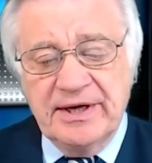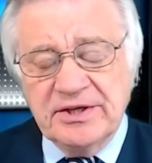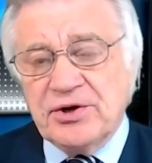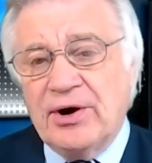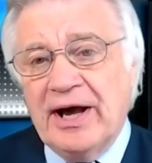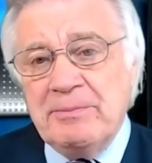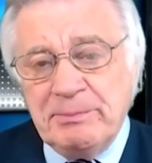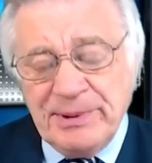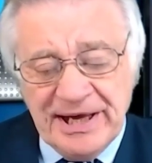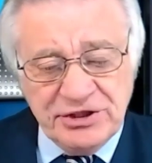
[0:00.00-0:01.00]
So I'm
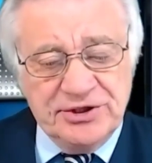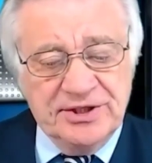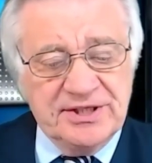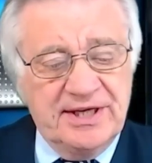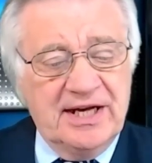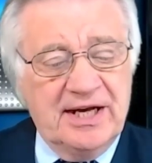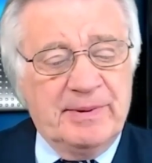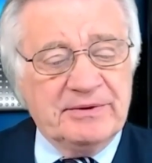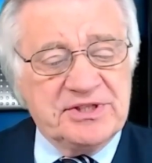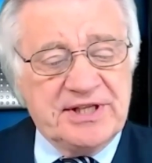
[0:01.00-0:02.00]
passionate
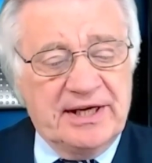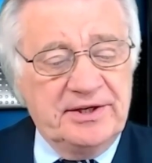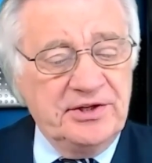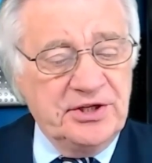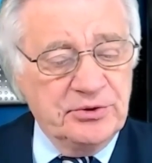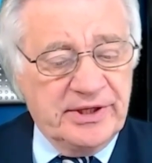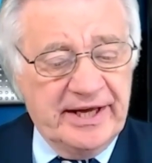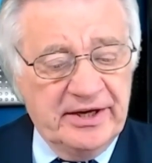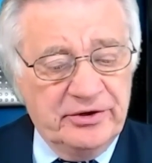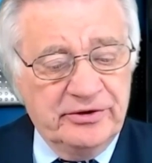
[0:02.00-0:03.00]
about selling the
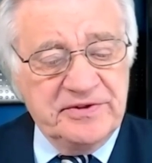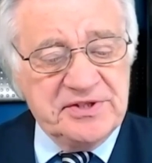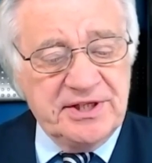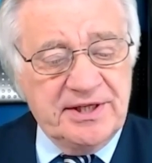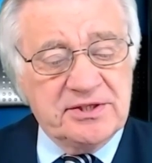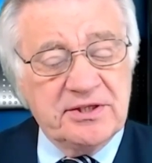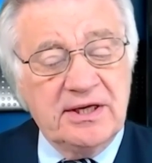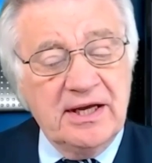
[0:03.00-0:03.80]
UK overseas